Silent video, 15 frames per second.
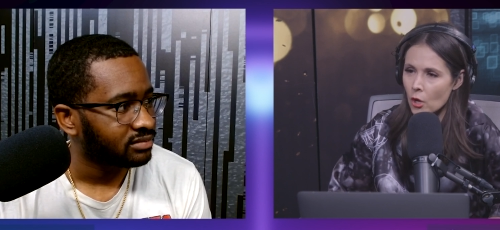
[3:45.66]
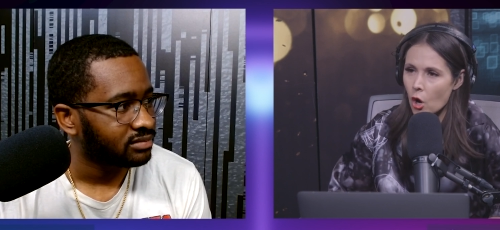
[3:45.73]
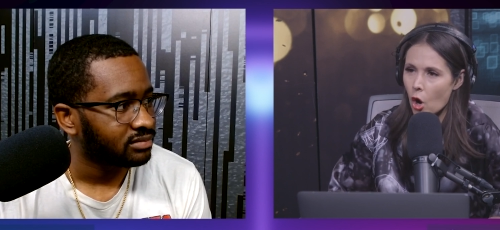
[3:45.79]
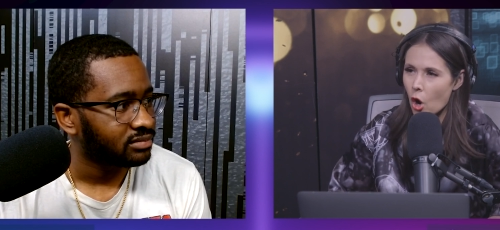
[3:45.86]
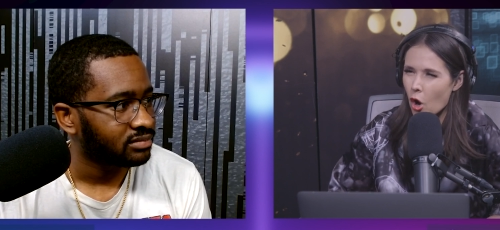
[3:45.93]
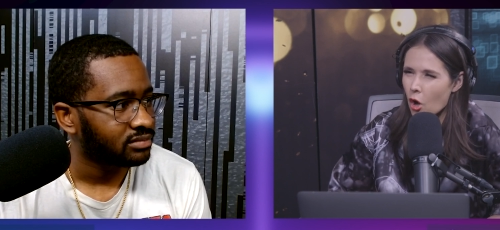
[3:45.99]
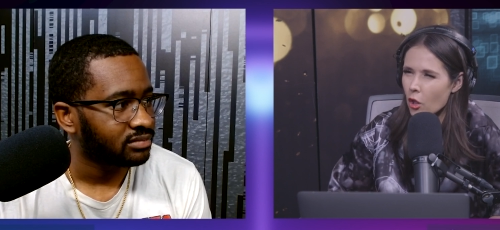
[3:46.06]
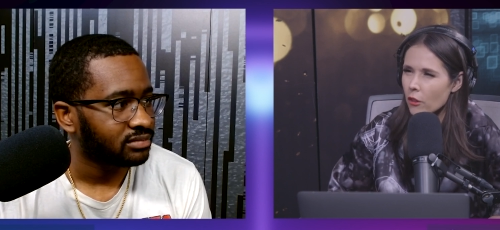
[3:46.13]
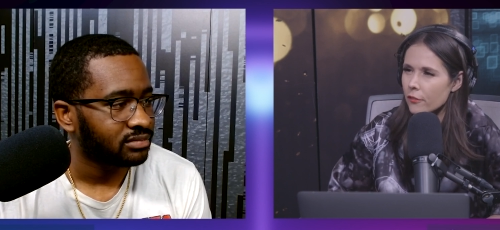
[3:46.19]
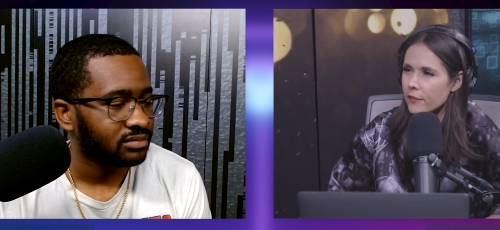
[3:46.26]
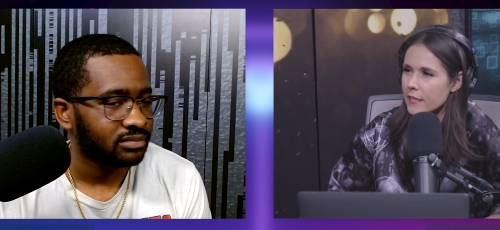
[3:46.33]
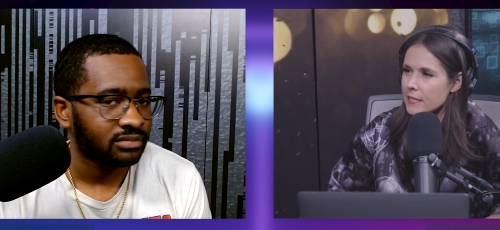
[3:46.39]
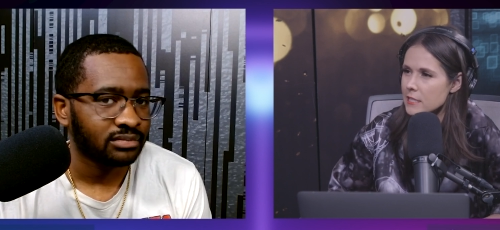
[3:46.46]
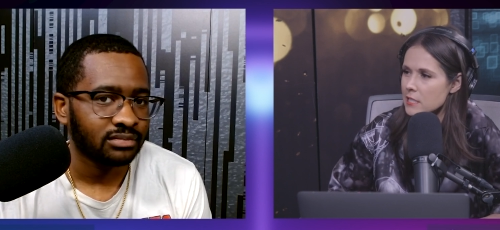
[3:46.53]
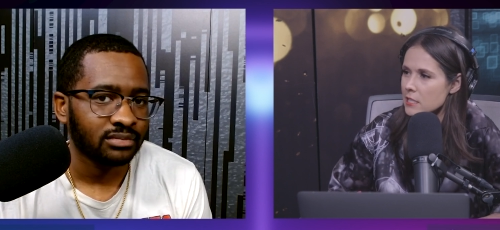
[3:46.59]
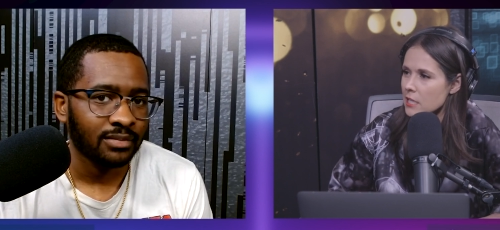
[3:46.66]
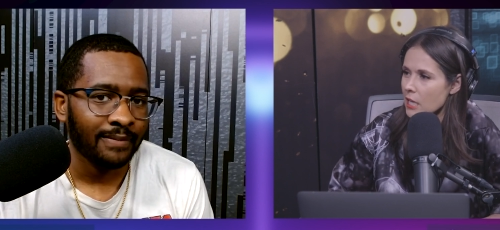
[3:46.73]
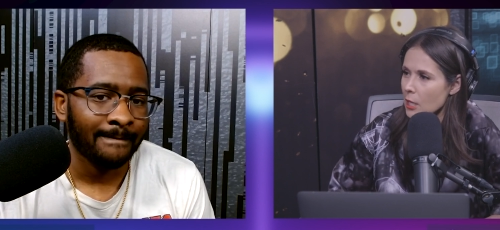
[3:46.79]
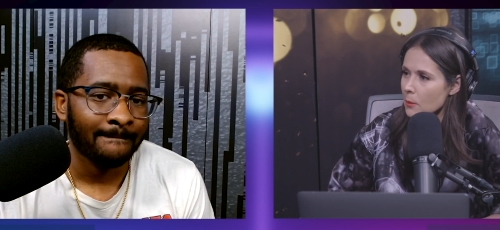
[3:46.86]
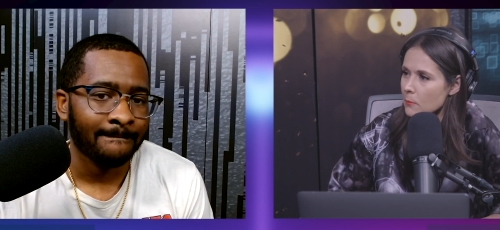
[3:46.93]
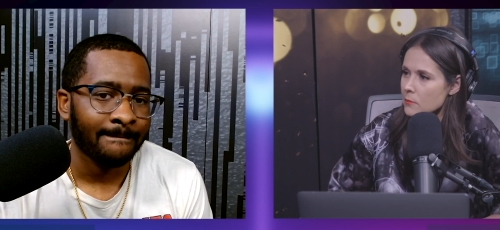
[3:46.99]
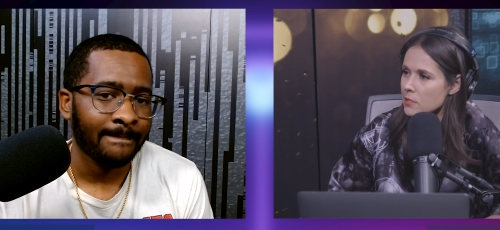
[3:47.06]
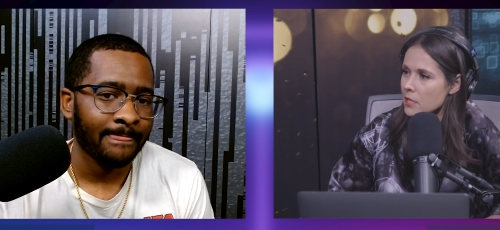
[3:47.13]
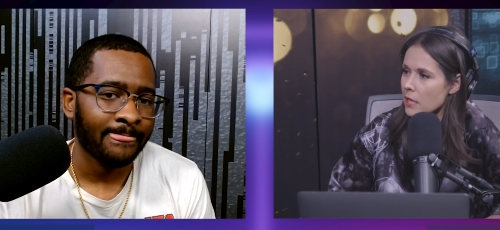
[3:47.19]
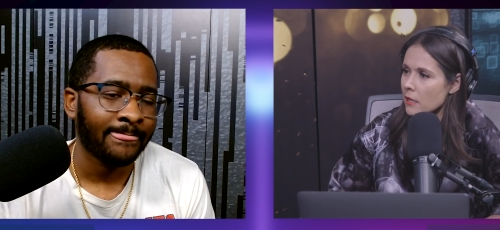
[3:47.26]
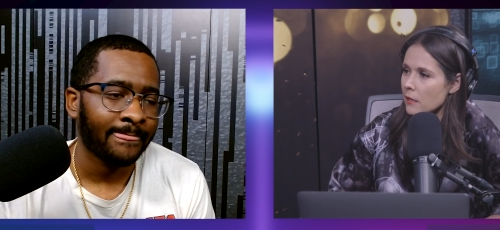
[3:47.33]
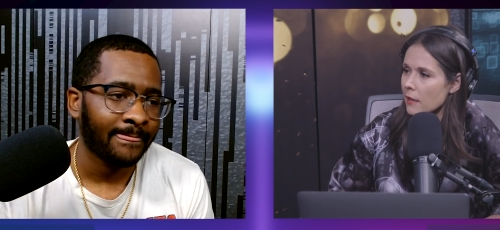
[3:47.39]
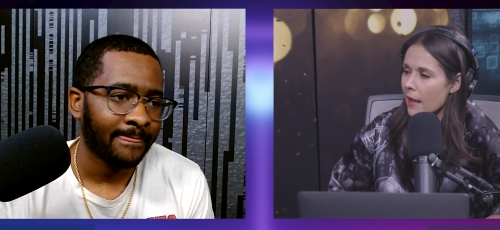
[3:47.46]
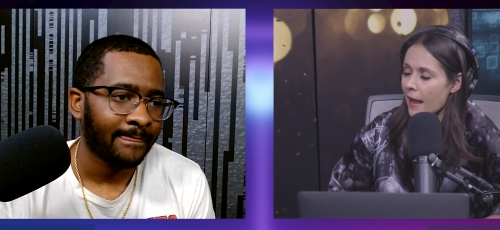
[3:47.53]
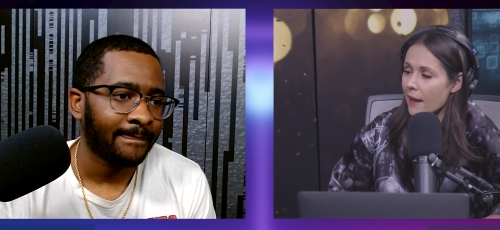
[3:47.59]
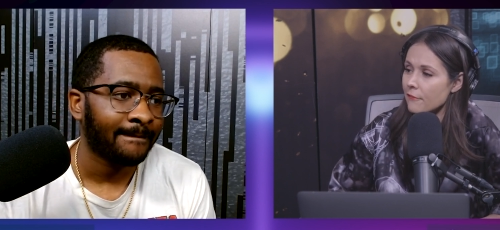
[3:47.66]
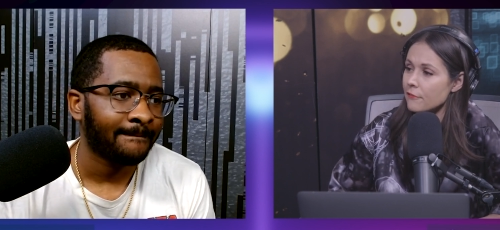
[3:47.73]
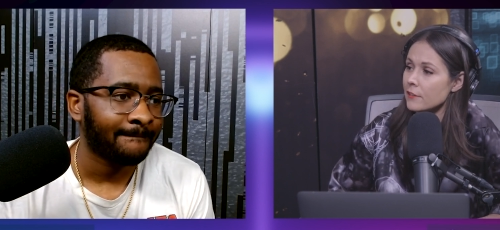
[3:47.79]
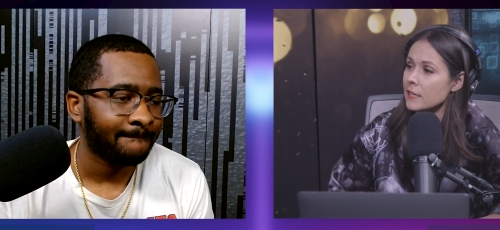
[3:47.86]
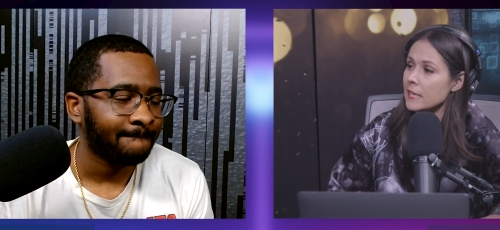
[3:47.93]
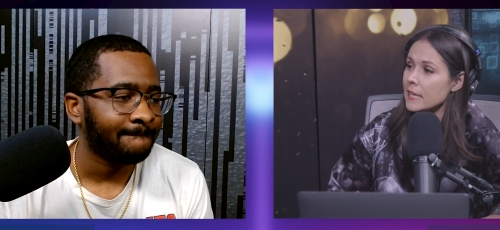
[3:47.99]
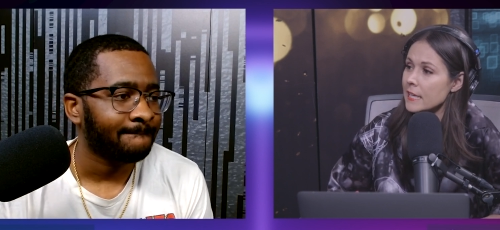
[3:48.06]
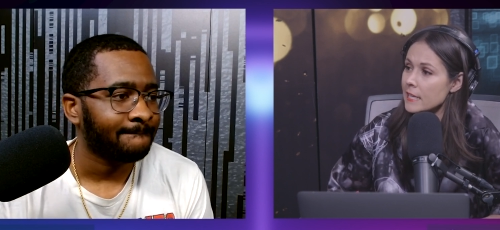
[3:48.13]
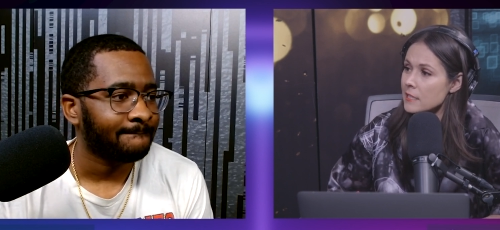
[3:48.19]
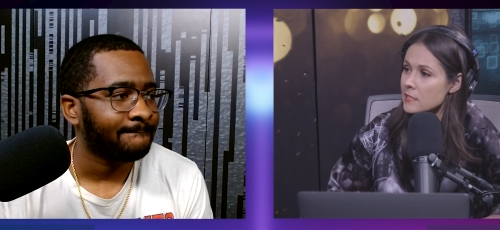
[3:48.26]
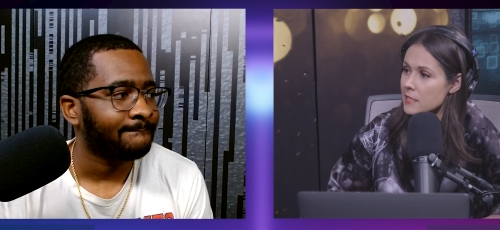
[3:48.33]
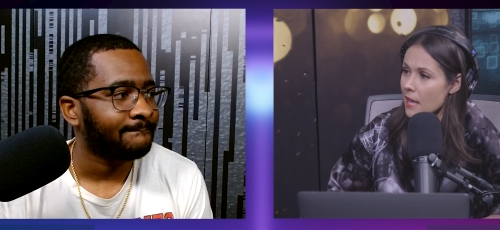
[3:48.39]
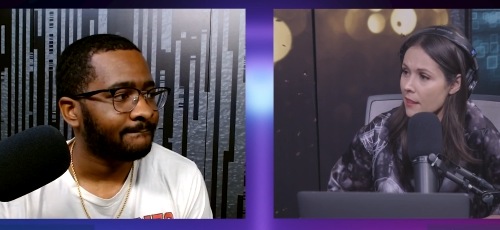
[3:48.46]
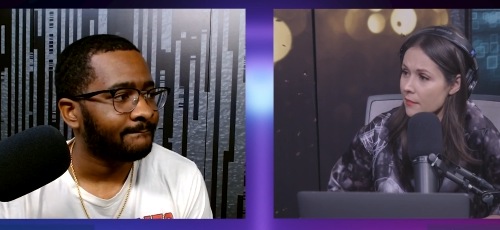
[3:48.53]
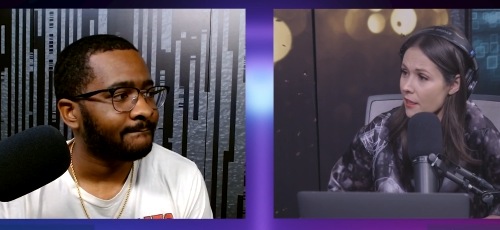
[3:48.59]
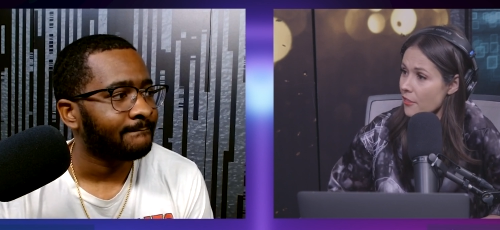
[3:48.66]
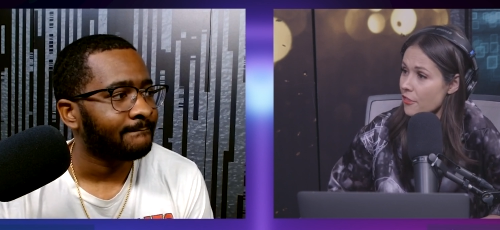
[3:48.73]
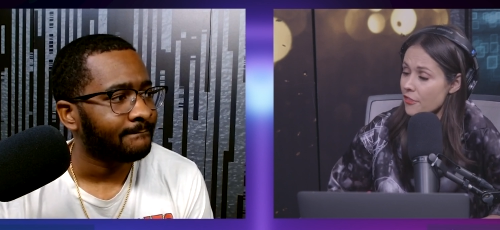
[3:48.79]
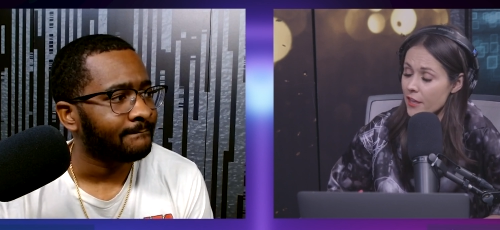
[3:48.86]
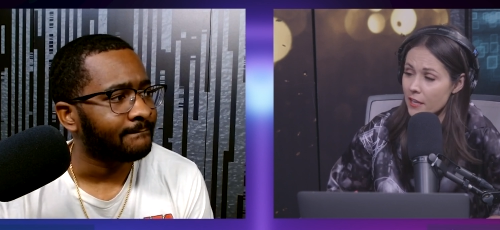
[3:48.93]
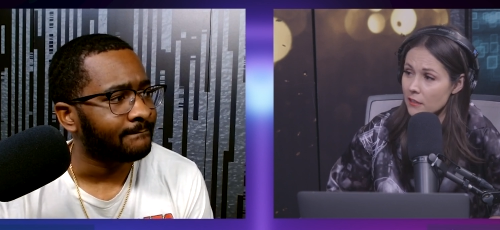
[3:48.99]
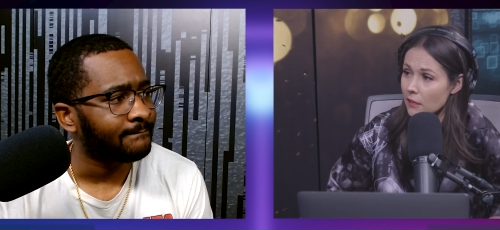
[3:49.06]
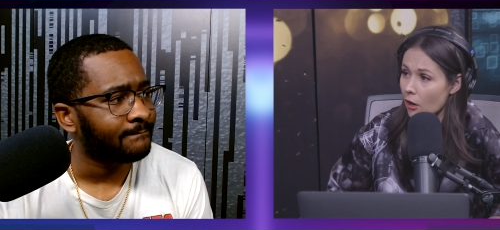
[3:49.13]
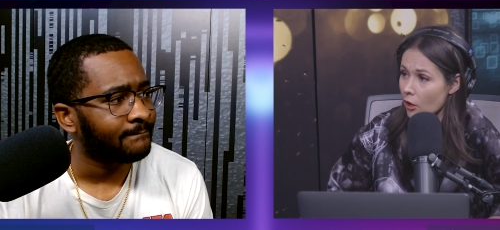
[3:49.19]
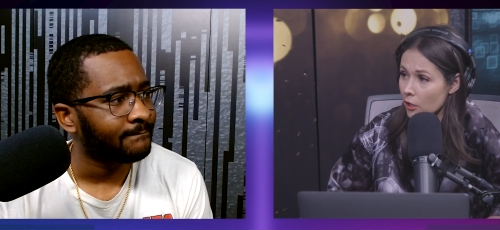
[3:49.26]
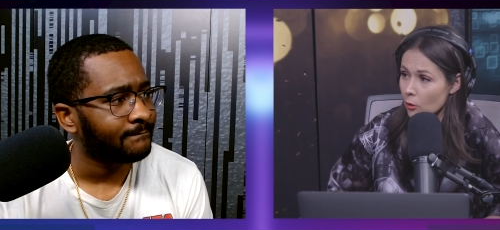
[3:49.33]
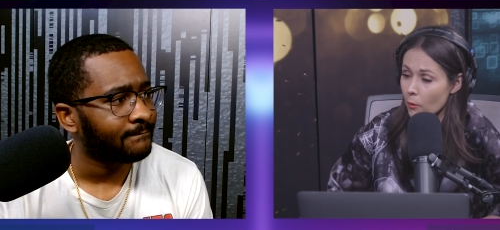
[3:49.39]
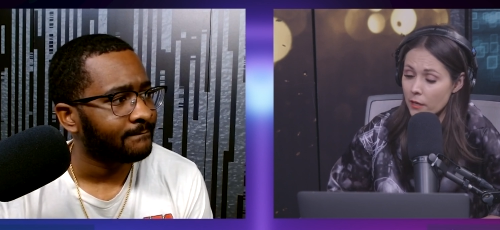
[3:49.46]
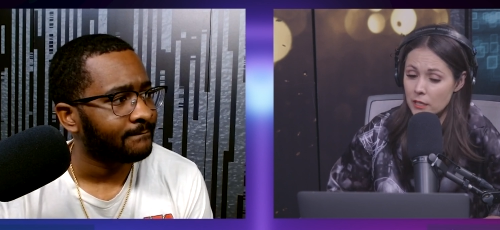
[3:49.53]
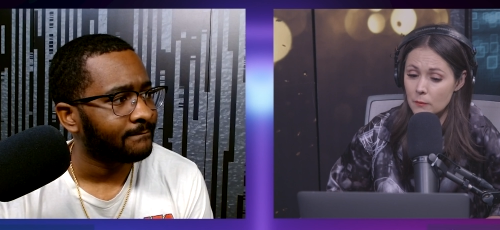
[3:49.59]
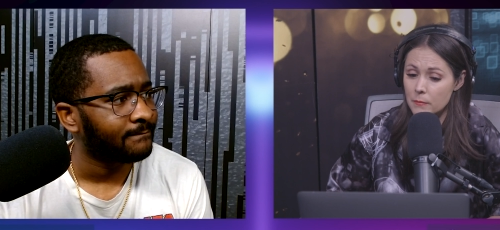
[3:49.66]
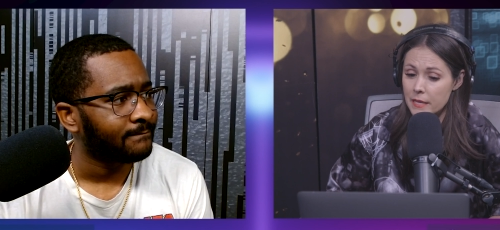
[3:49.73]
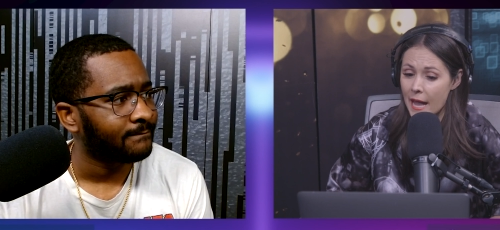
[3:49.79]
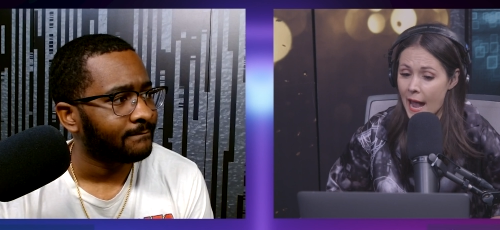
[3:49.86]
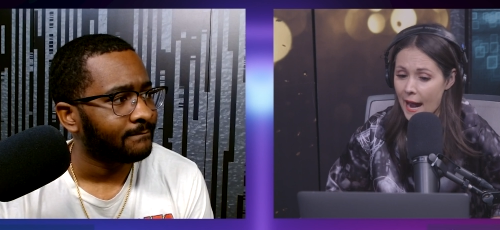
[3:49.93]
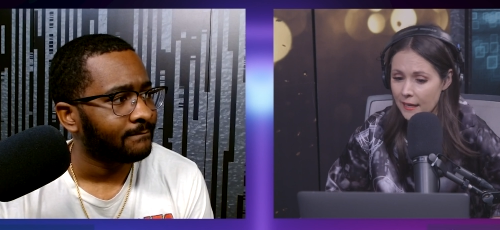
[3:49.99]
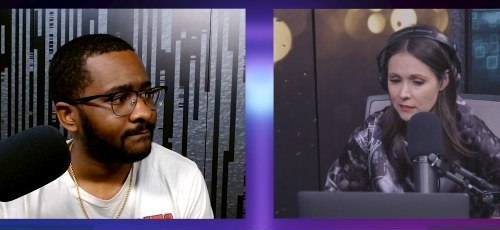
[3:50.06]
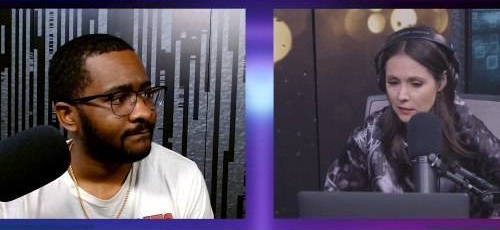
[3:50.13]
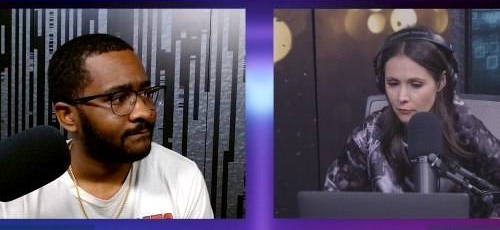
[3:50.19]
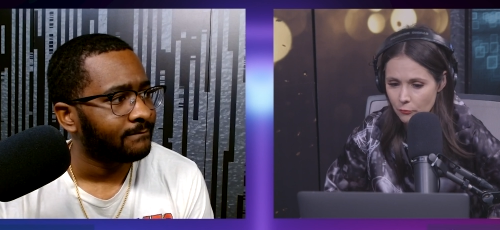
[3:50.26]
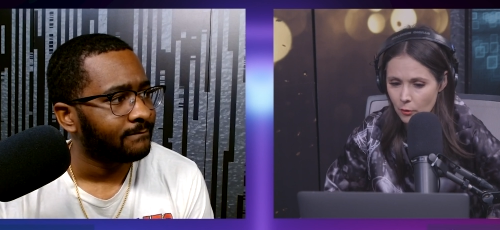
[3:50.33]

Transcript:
Speaker 1: all these teams that have needs and they think mm-hmm. are going to be active,